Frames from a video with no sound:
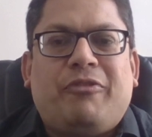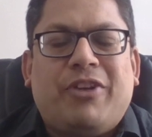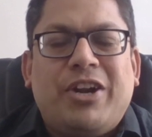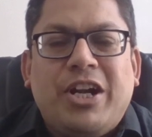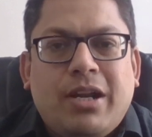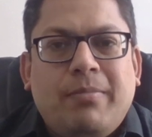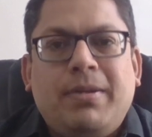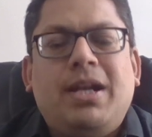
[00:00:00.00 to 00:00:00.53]

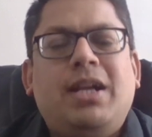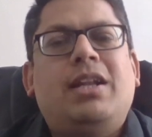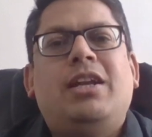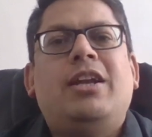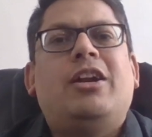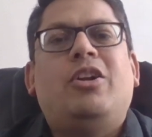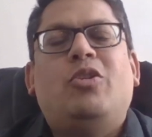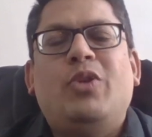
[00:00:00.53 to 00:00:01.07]

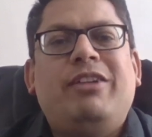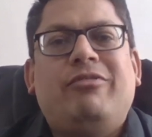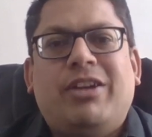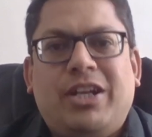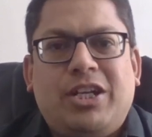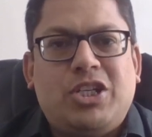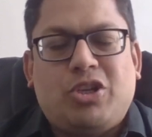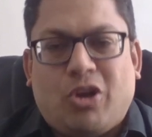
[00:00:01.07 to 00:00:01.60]
fundamentally are doing
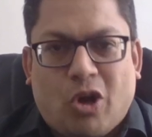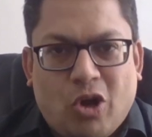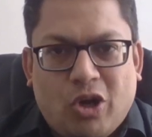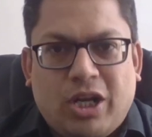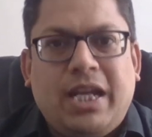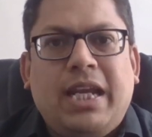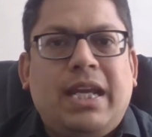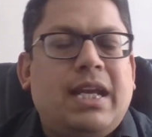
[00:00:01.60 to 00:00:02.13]
very
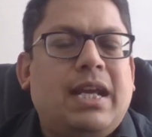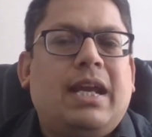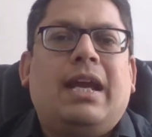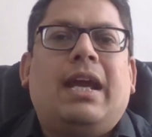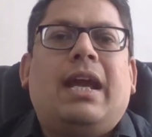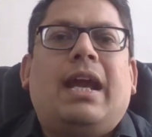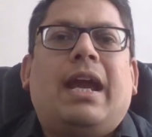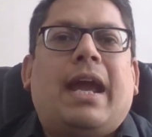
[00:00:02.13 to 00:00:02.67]
strongly,
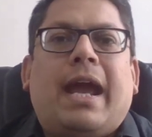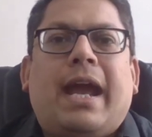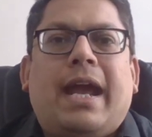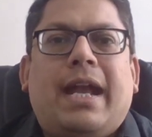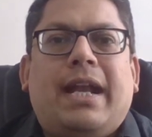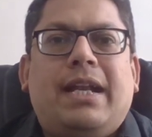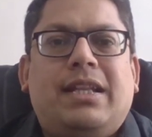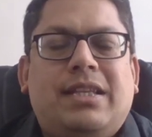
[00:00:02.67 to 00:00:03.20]

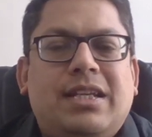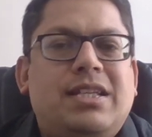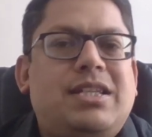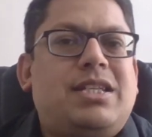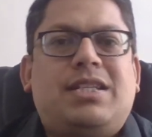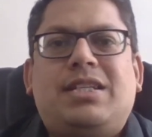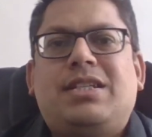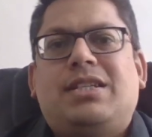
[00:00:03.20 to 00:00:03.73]
and
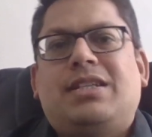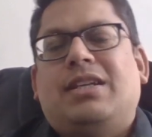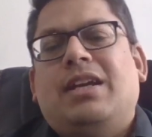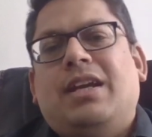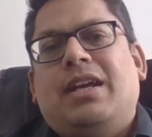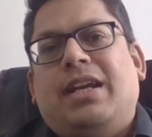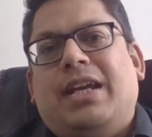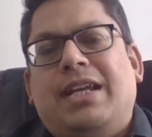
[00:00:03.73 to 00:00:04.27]
this
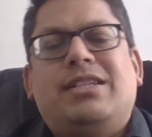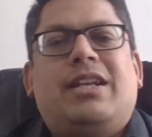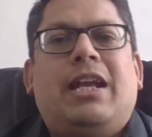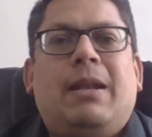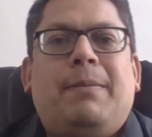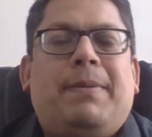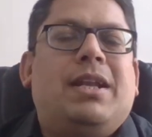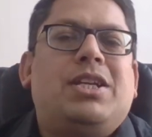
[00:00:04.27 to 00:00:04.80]

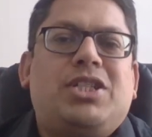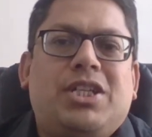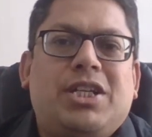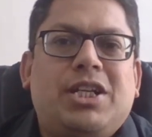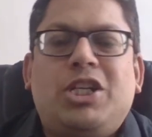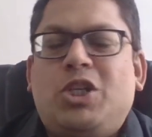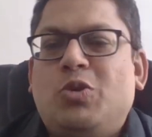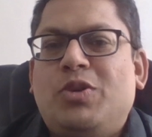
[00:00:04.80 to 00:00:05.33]

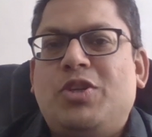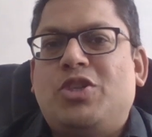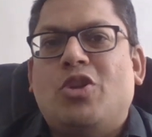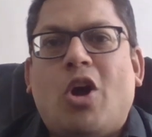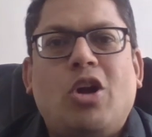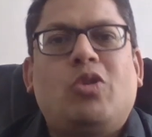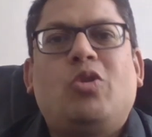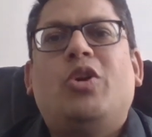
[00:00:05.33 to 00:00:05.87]
Israel-Palestine issue is
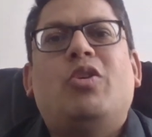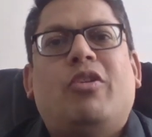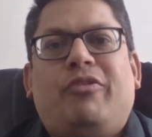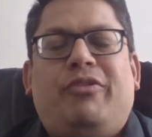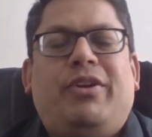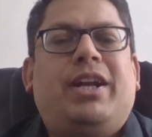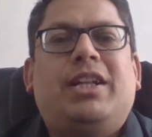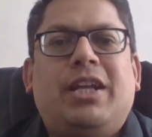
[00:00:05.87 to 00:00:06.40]
not going to
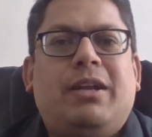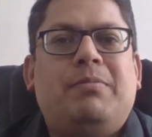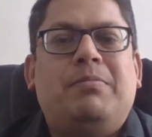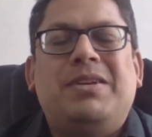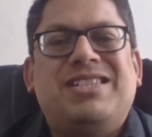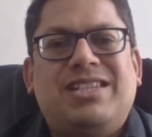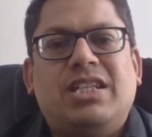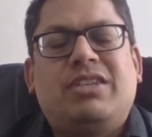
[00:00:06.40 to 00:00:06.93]
affect their
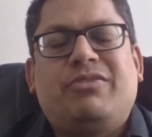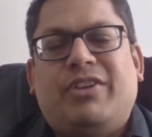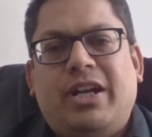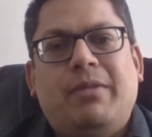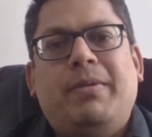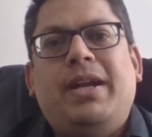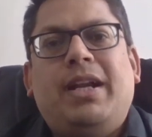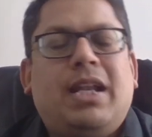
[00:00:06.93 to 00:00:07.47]
business
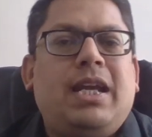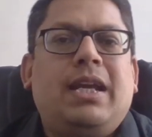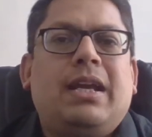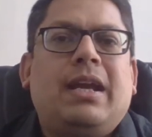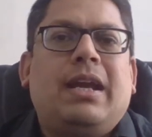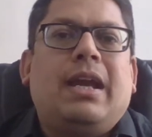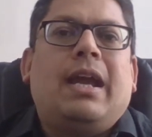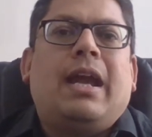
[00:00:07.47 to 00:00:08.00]
fundamentally.
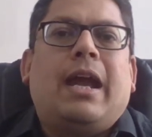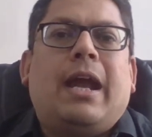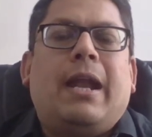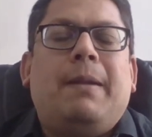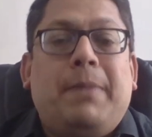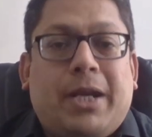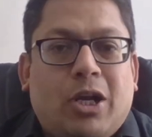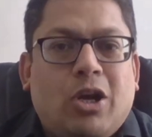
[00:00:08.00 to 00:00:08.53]

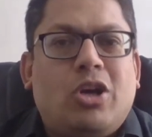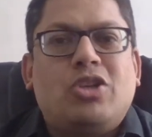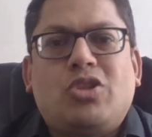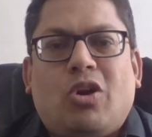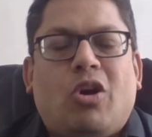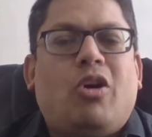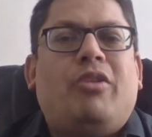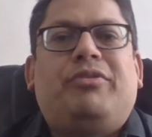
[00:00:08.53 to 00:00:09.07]
And because
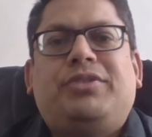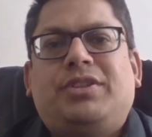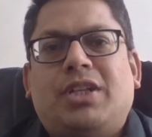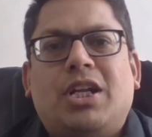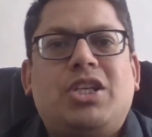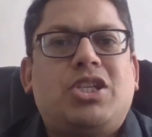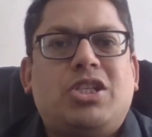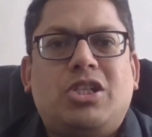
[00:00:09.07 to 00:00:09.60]
of
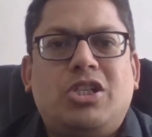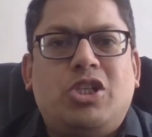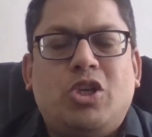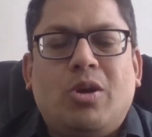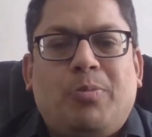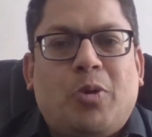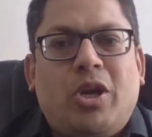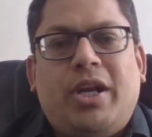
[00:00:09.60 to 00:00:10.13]
such
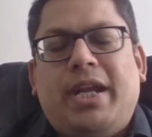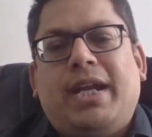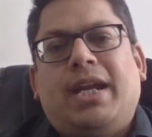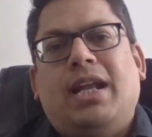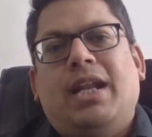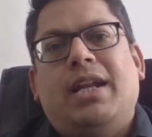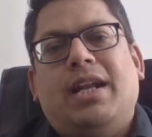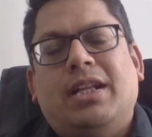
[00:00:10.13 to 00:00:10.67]

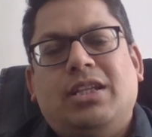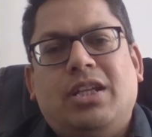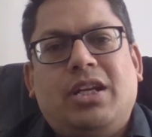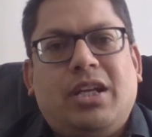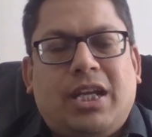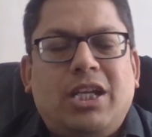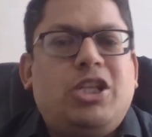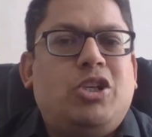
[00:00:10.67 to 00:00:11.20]
geopolitical and
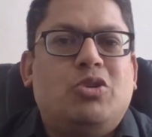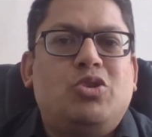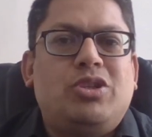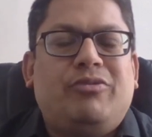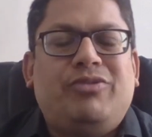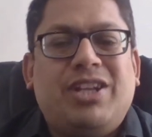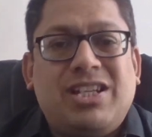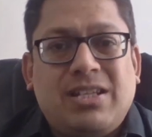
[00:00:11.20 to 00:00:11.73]
other issues,
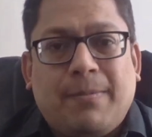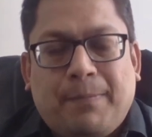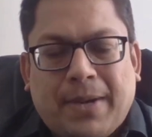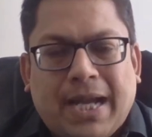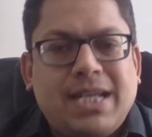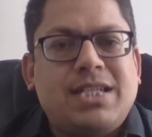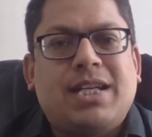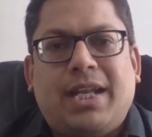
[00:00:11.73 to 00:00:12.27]
if there is a
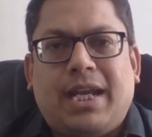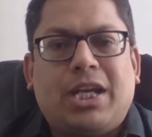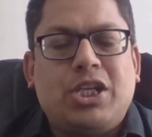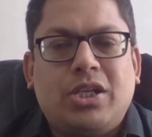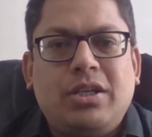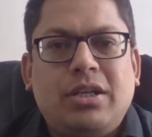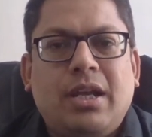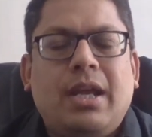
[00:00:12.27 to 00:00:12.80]
price
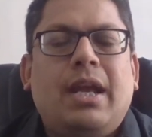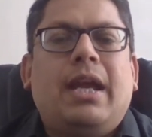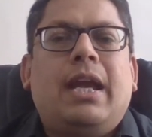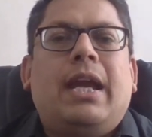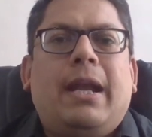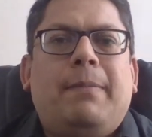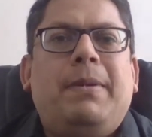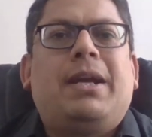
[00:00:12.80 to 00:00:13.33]
correction,
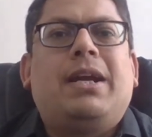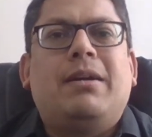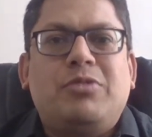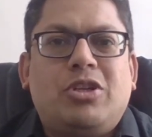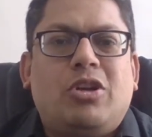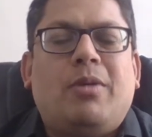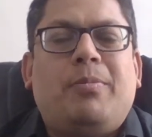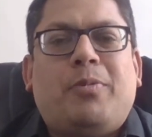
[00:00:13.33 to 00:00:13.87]
it
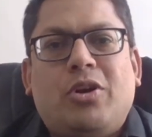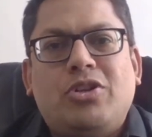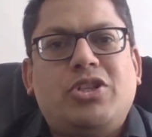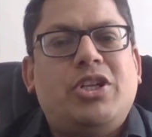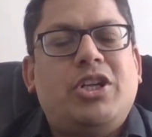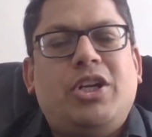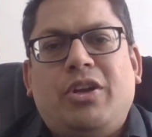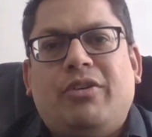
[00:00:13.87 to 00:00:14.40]
becomes an
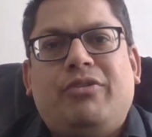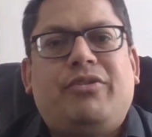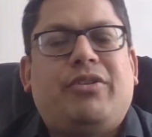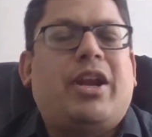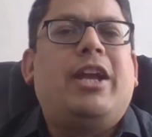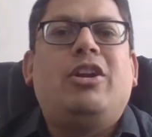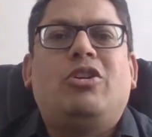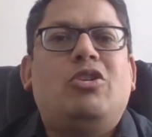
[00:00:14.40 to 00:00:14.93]
opportunity of
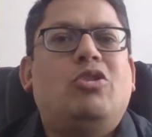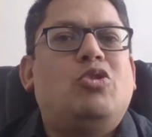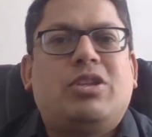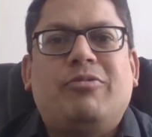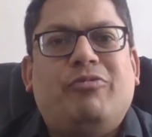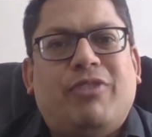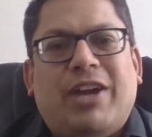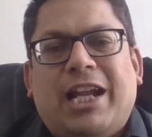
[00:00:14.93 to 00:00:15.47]
trying to do
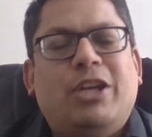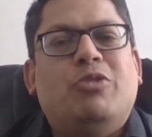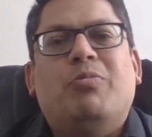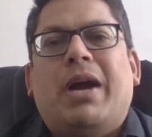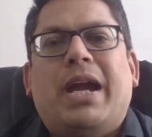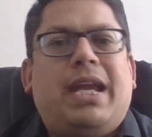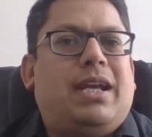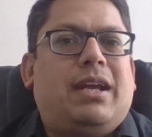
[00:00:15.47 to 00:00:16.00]
some value
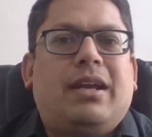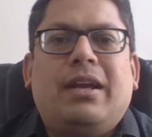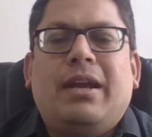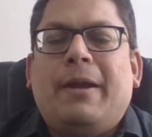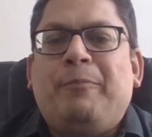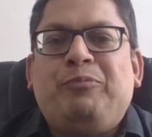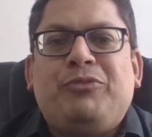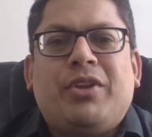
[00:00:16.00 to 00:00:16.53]
buying.
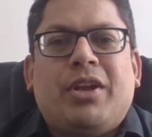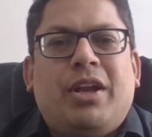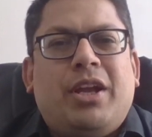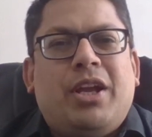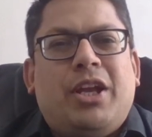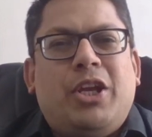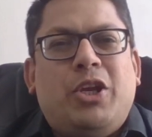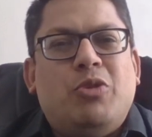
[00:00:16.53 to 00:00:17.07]

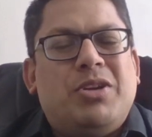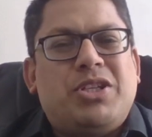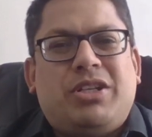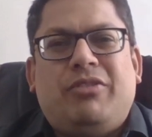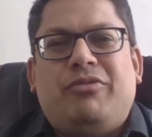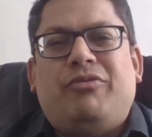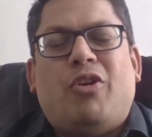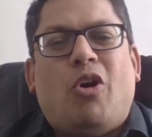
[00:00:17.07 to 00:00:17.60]
You must
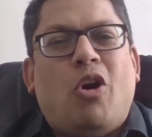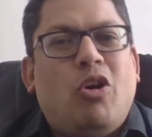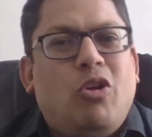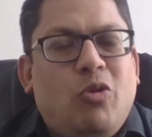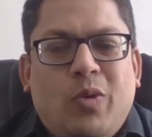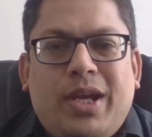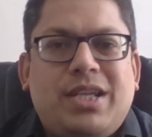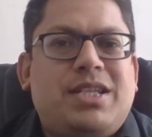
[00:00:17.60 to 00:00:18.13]
have
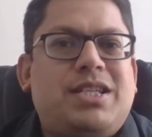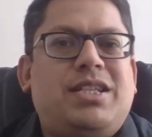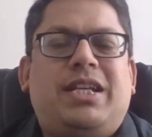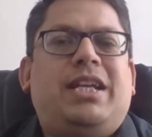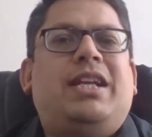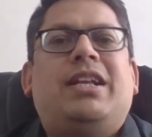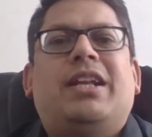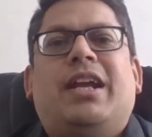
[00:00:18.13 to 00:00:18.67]
always
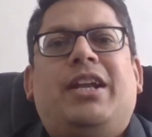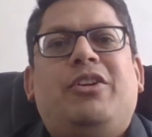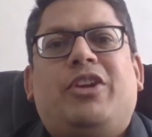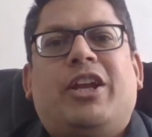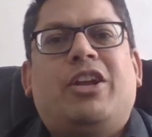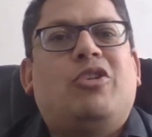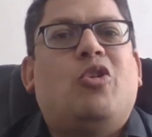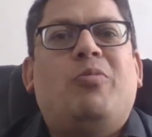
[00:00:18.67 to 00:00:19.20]
seen, and you
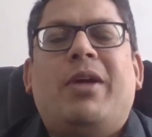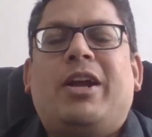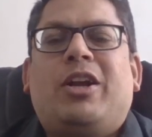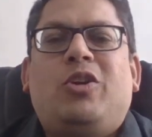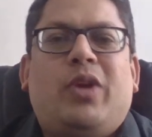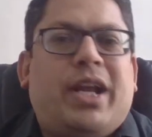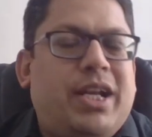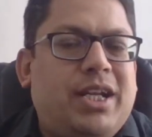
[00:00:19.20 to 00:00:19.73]
can go
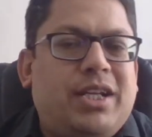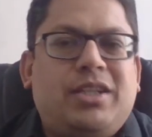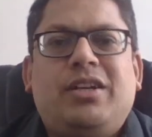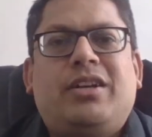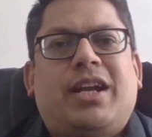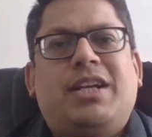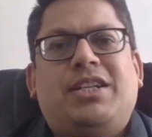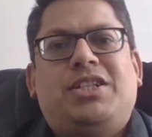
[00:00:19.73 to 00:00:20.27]
back to any other
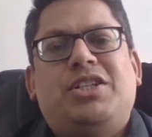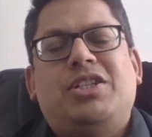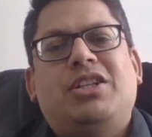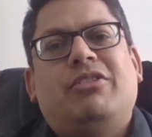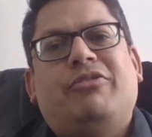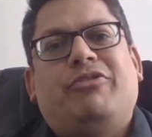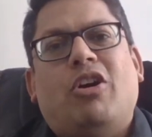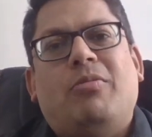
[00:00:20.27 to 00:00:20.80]
crisis in
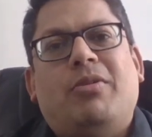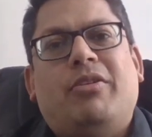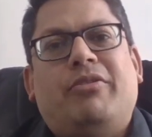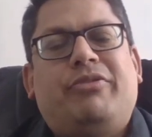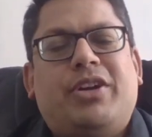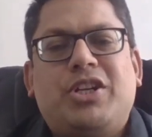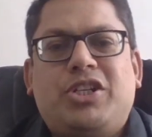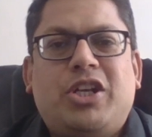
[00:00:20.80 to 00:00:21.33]
the form
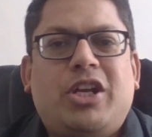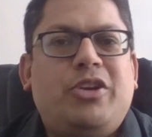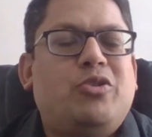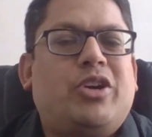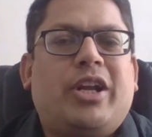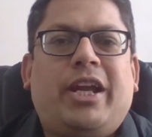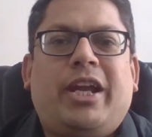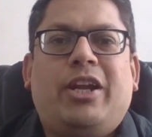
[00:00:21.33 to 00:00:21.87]
of Russia,
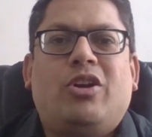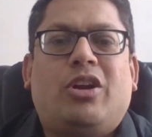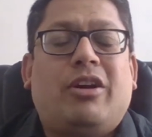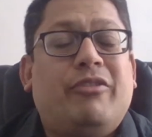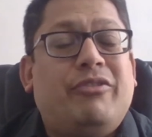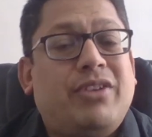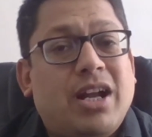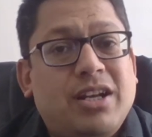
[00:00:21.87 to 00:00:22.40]
Ukraine, or
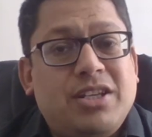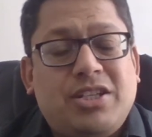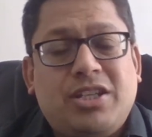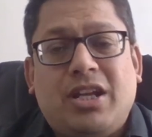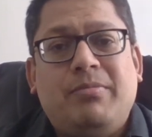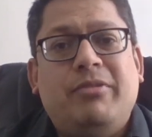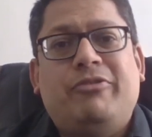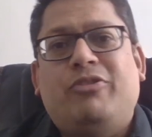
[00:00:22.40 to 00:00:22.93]

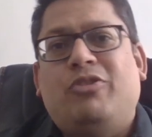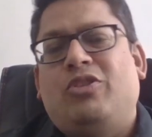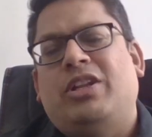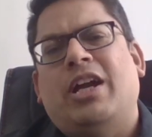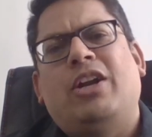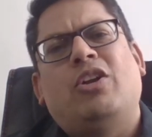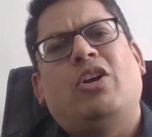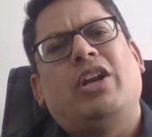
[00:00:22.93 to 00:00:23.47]
Afghanistan before
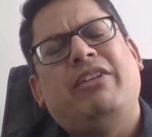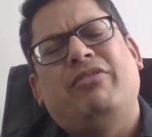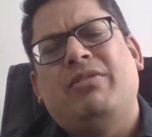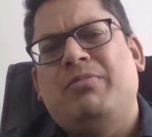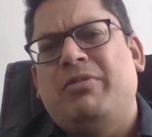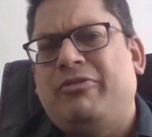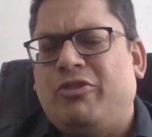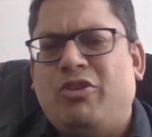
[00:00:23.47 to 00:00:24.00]
that, or
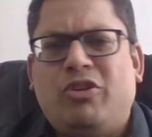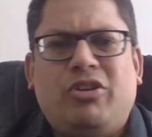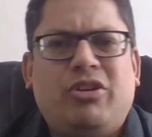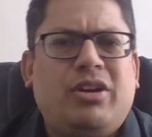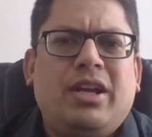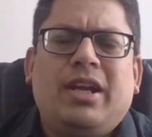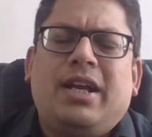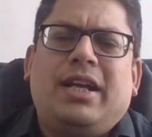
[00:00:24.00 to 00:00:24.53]
even before
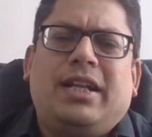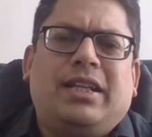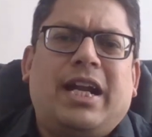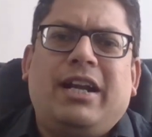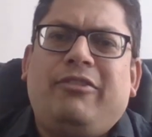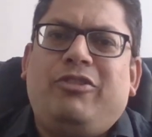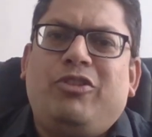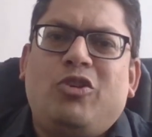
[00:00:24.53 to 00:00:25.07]

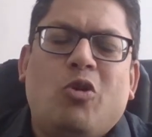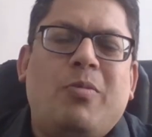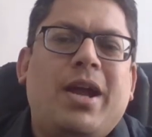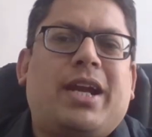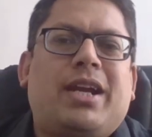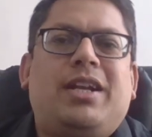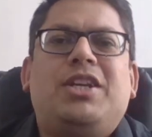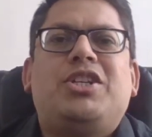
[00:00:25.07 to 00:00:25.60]
that, if you go
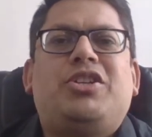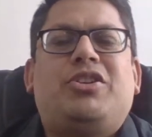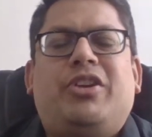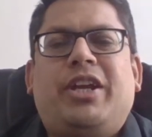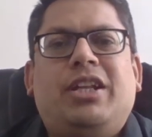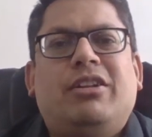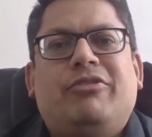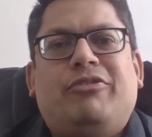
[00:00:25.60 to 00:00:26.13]
back in
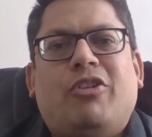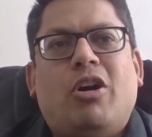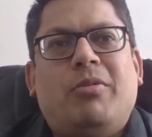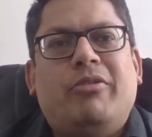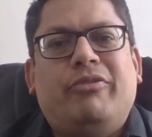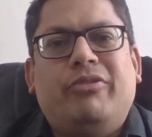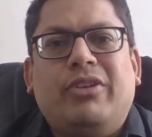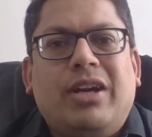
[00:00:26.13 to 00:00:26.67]
history in the form
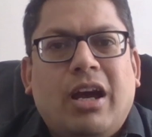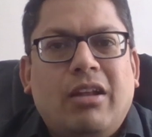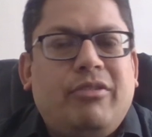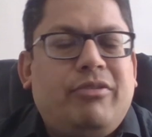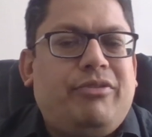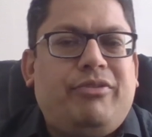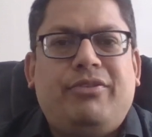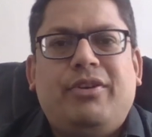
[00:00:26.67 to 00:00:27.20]
of
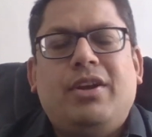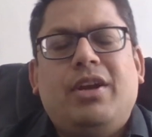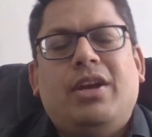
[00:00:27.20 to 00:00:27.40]
Gulf